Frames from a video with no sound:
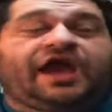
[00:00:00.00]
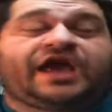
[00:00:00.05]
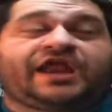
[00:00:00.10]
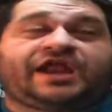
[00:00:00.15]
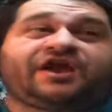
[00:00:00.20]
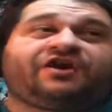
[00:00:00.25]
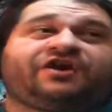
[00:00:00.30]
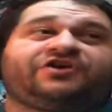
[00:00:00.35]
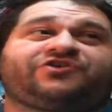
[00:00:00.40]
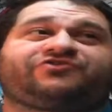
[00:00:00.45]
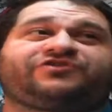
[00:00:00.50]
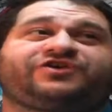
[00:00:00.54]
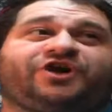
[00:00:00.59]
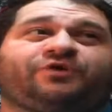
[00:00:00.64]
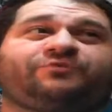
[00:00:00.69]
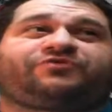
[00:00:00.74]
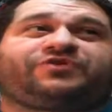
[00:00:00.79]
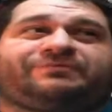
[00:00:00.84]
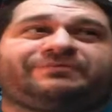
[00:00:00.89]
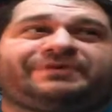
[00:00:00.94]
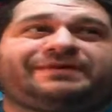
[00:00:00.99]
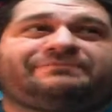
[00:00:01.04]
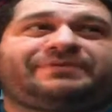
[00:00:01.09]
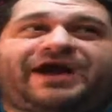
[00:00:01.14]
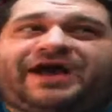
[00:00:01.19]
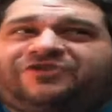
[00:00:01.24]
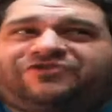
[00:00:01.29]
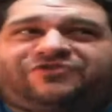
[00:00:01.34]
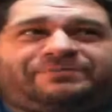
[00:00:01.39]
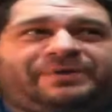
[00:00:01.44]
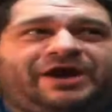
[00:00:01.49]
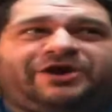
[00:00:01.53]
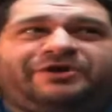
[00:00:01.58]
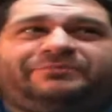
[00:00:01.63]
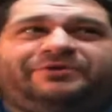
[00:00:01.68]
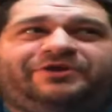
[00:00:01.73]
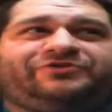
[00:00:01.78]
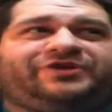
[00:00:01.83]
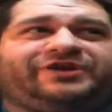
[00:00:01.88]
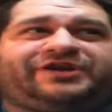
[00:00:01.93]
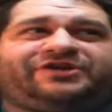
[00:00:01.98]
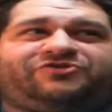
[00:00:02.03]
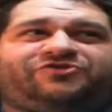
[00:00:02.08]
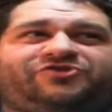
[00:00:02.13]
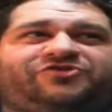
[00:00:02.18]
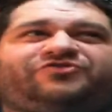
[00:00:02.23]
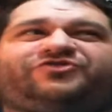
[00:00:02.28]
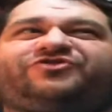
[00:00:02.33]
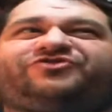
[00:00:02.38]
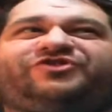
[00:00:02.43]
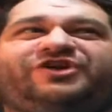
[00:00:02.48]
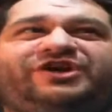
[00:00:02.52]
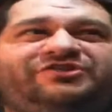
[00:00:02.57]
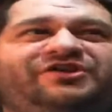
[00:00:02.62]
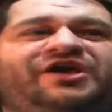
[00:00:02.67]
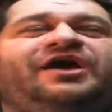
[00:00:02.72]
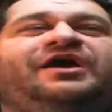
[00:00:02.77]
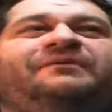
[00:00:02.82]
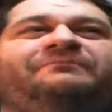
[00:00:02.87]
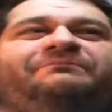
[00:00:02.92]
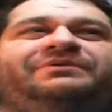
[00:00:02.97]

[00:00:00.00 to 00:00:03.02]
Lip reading: And I honestly hope somebody buys a Powerball ticket just for fun,